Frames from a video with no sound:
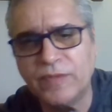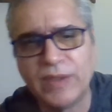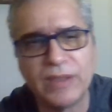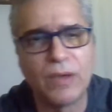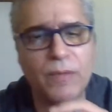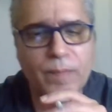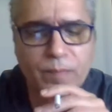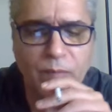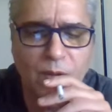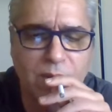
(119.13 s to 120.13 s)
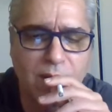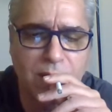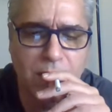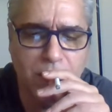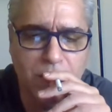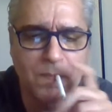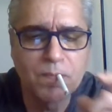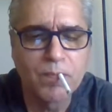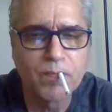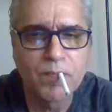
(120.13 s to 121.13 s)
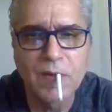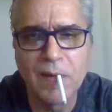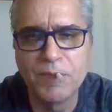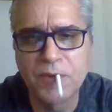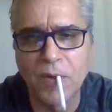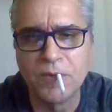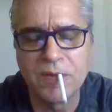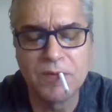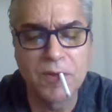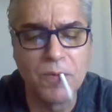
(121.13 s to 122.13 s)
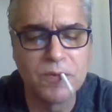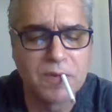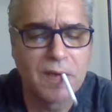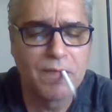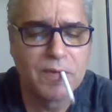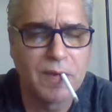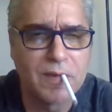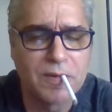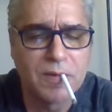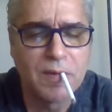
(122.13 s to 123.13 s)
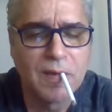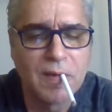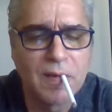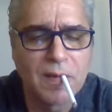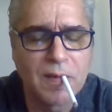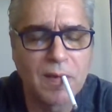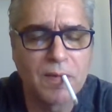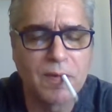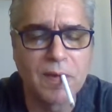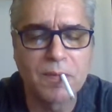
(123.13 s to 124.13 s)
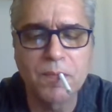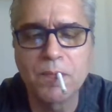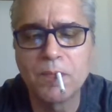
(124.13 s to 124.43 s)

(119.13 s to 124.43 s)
video, okay? I'm jonesing, Evanesh. All right.